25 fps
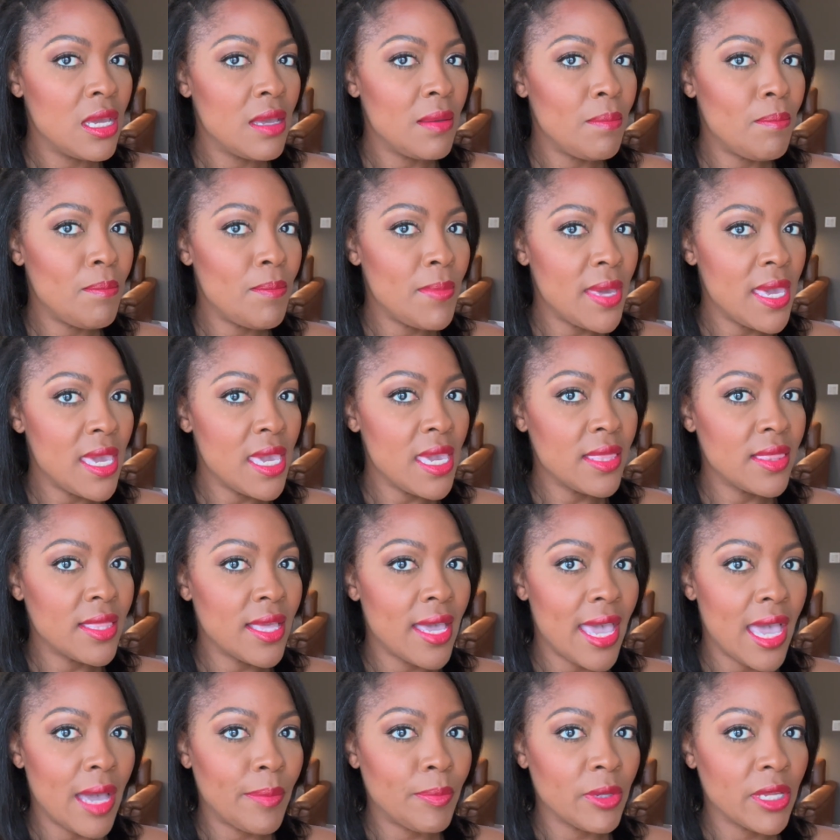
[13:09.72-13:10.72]
made
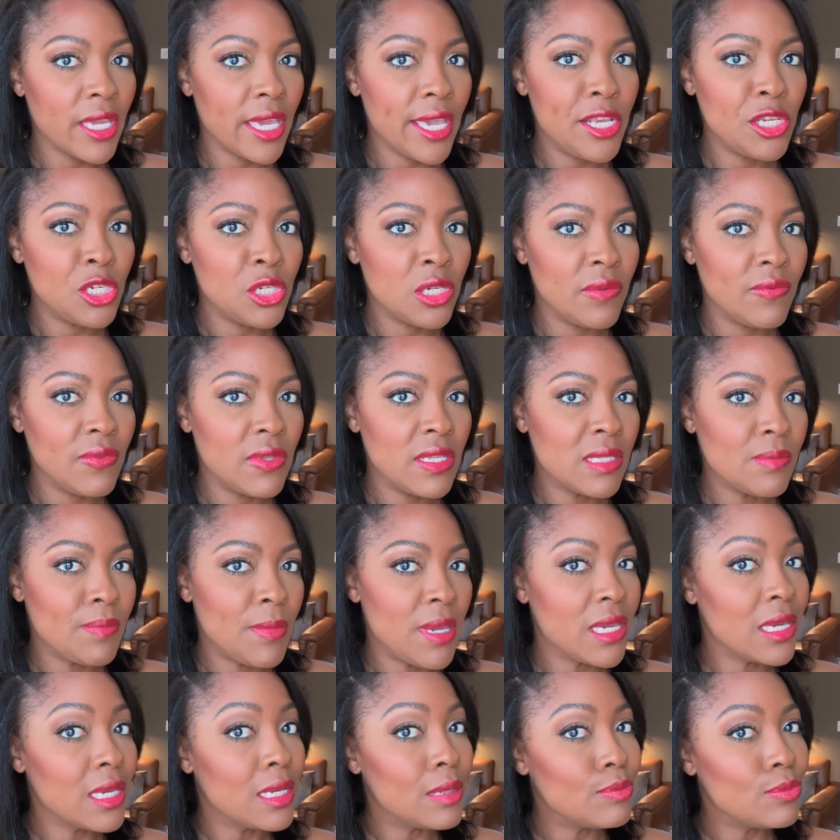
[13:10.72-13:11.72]
the application of this
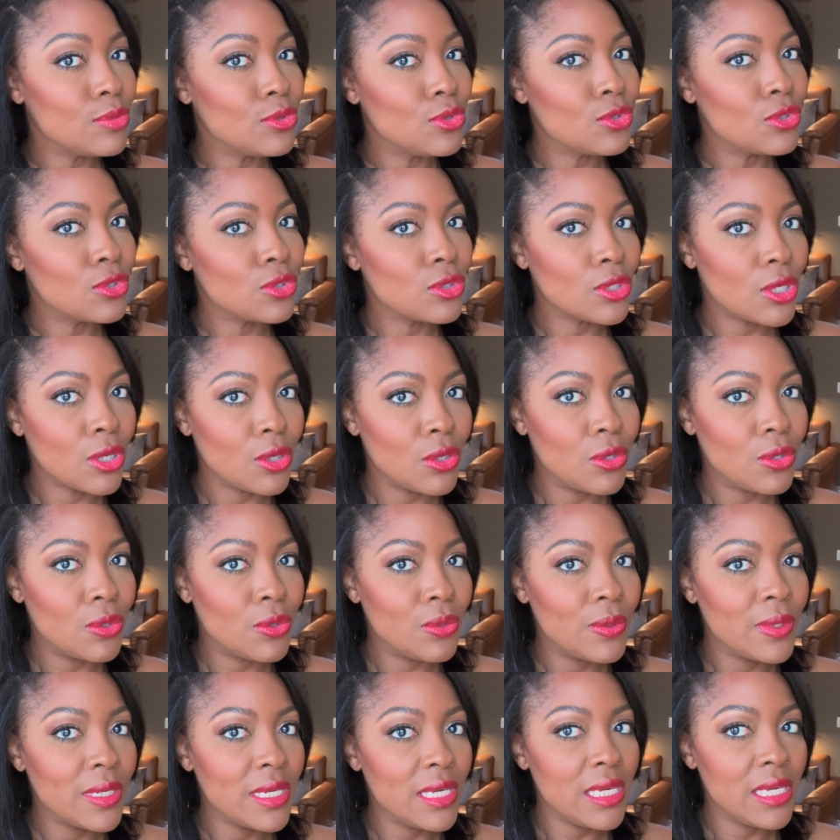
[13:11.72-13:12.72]
makeup
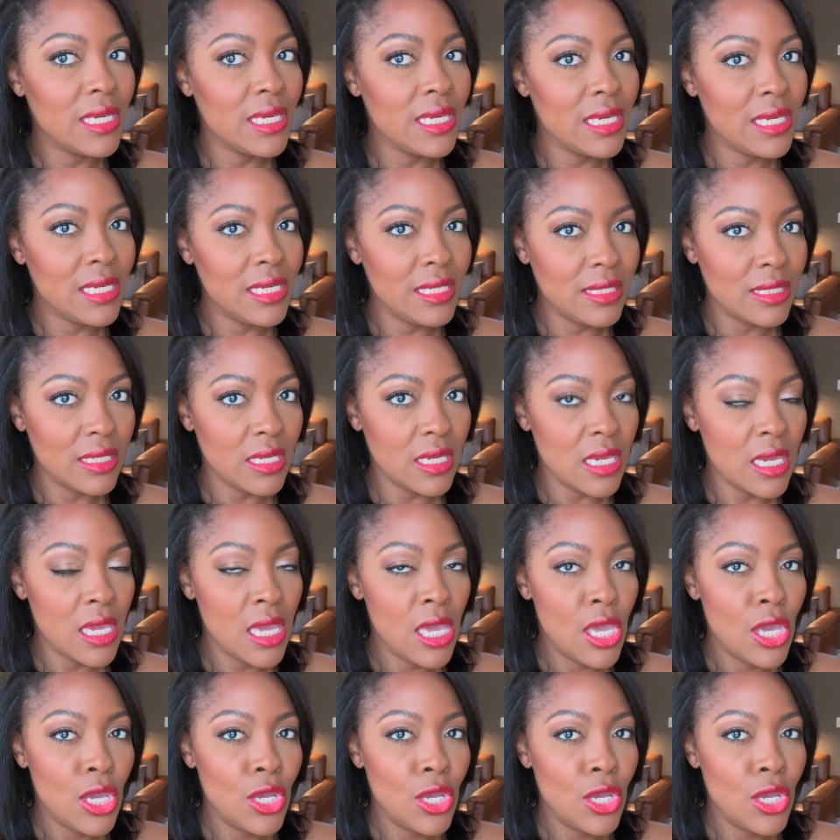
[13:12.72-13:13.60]
so easy.